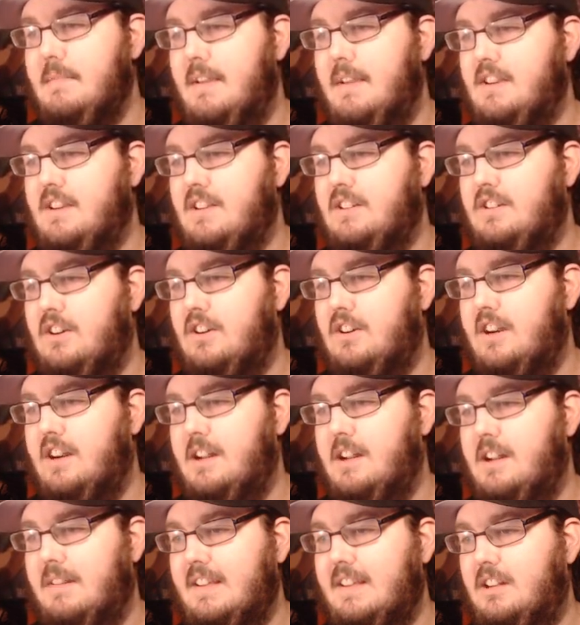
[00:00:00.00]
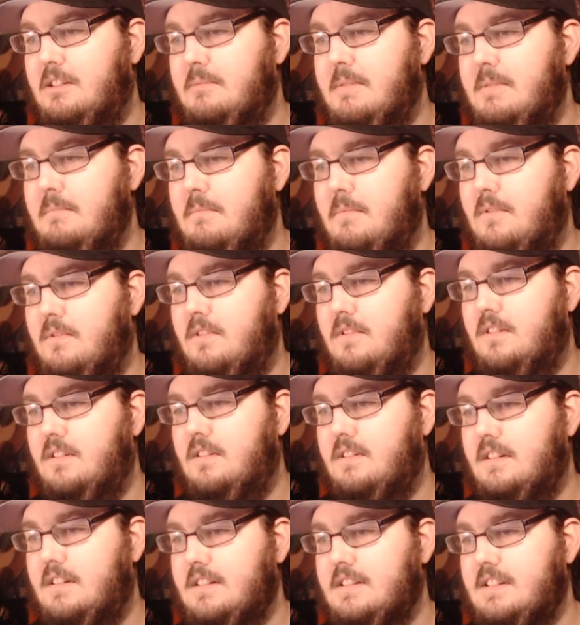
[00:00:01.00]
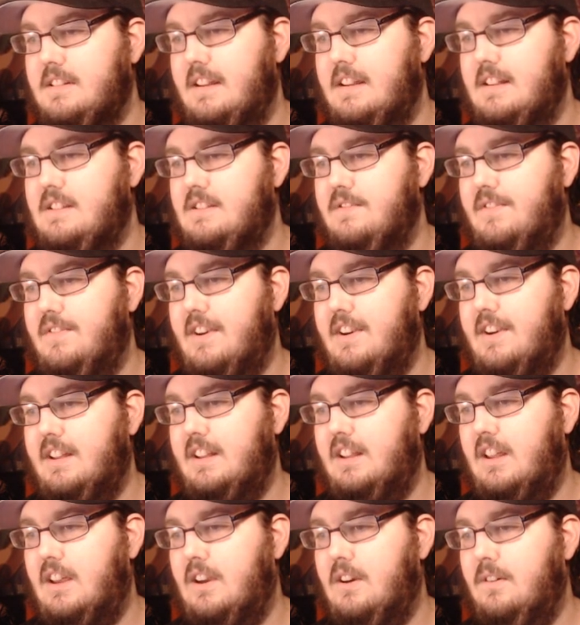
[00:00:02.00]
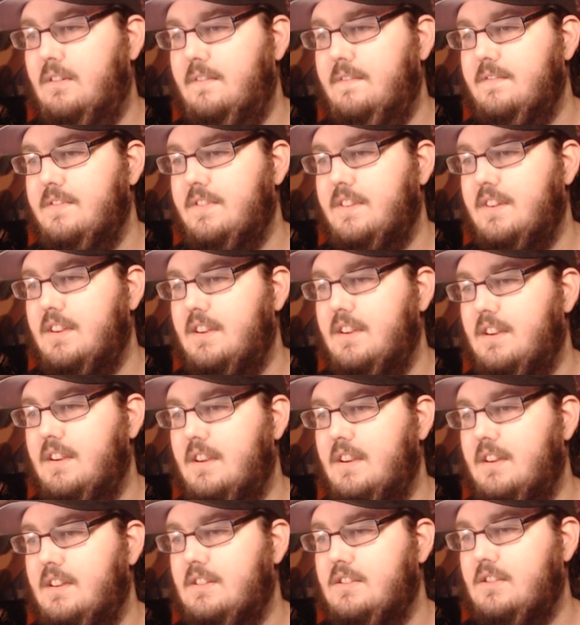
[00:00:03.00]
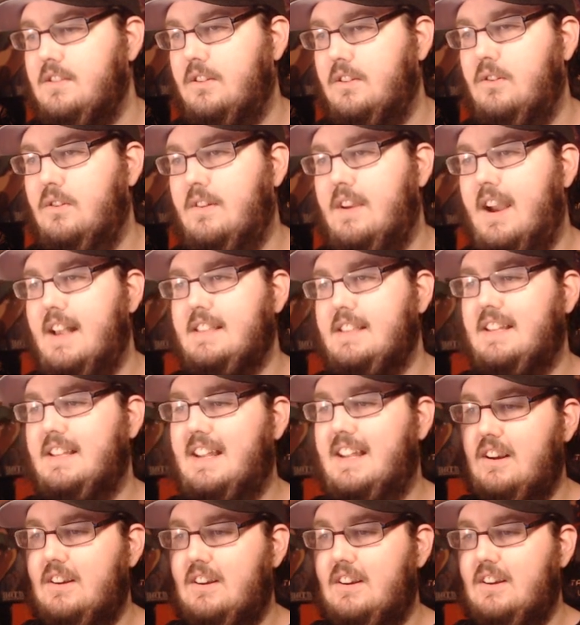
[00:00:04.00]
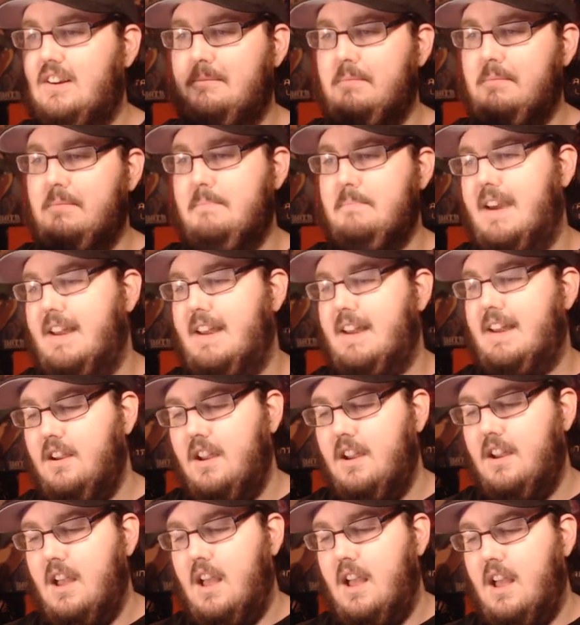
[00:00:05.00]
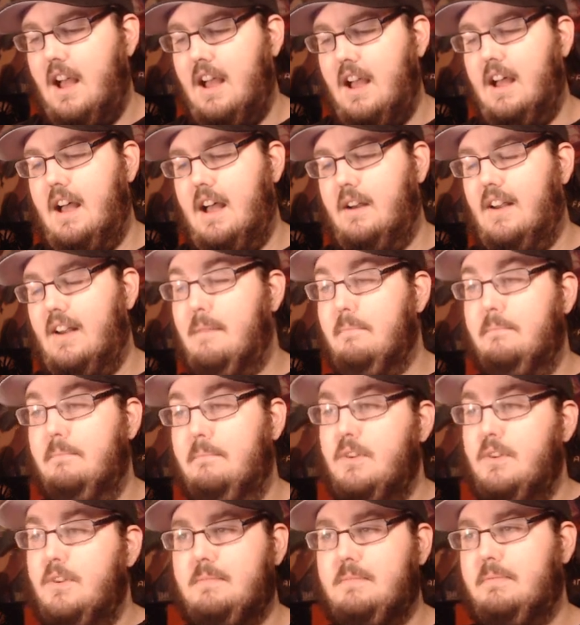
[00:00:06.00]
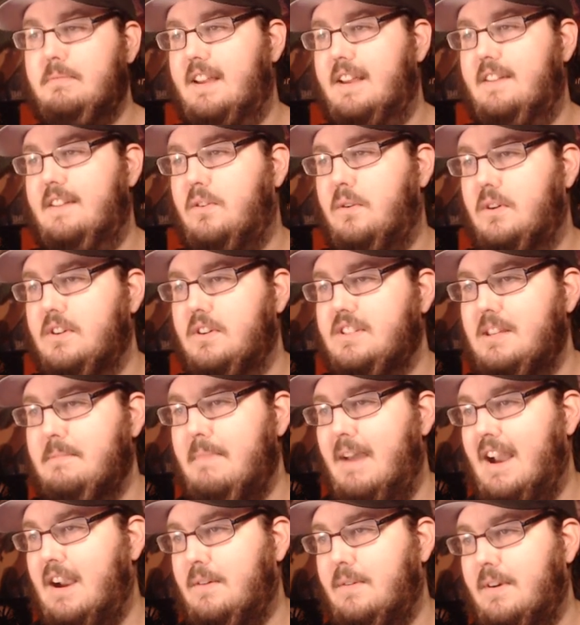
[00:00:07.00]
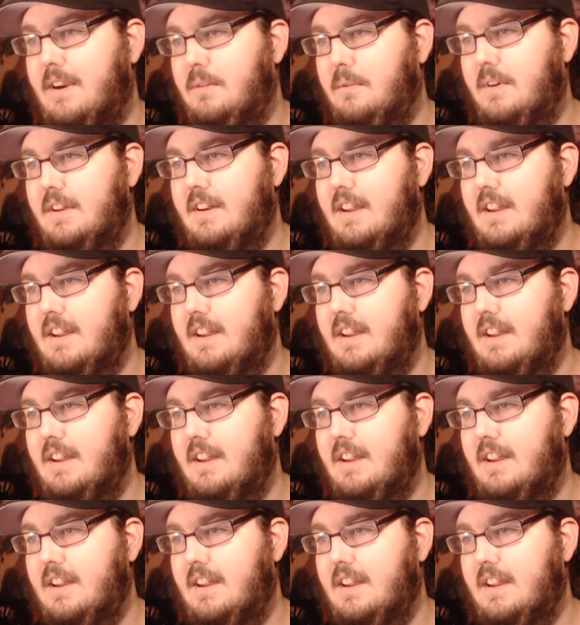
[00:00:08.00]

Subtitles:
Let me actually turn it up a little bit more, because it is very low. So you guys can hear it a little bit better. I'll have music playing, of course, in the background and